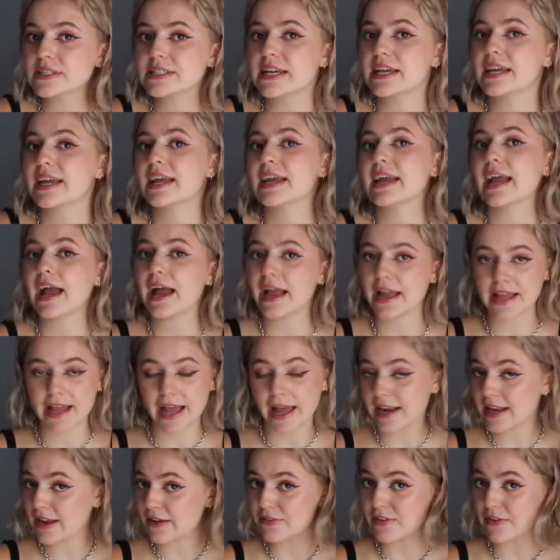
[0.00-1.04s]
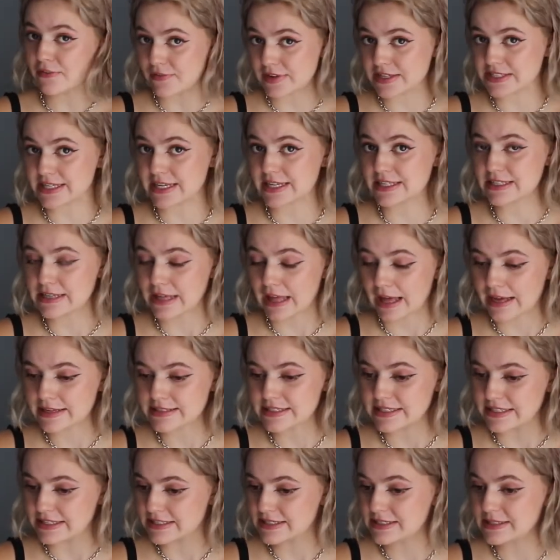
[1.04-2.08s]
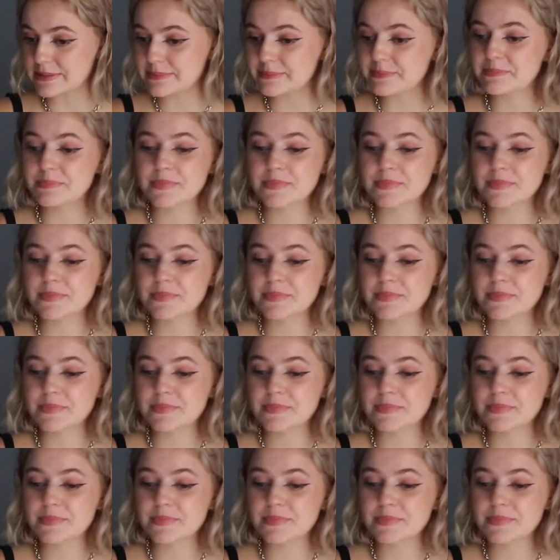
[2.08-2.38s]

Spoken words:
taking any of the physics classes.